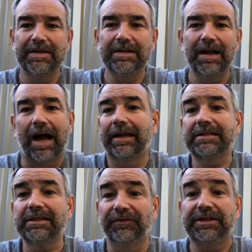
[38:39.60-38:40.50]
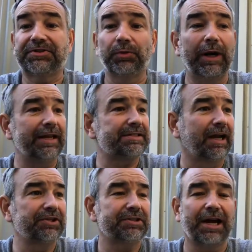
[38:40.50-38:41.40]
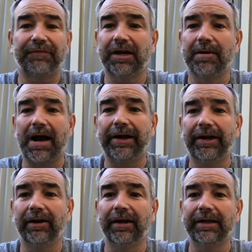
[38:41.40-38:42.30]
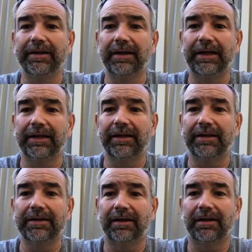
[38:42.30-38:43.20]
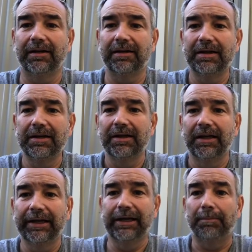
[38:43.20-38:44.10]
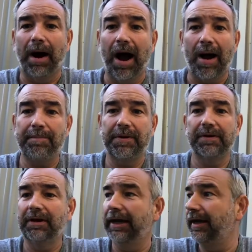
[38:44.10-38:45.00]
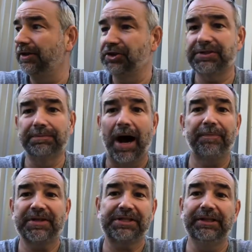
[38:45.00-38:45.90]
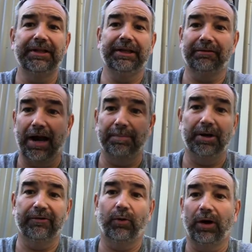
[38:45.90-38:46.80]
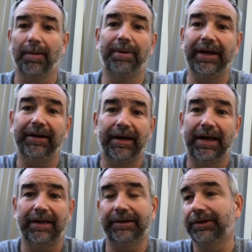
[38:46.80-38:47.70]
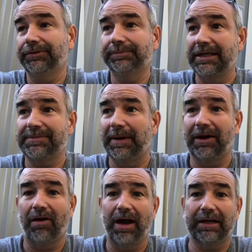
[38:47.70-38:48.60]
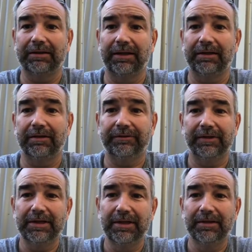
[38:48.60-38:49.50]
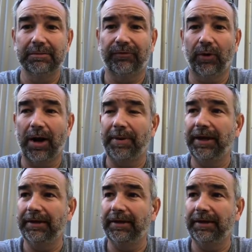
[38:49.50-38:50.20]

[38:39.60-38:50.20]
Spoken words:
I guess if it sweats, I'll just have to come out here and get a mop and just mop the ceiling right above where I'm painting at, you know. That's about all I can think of before I paint.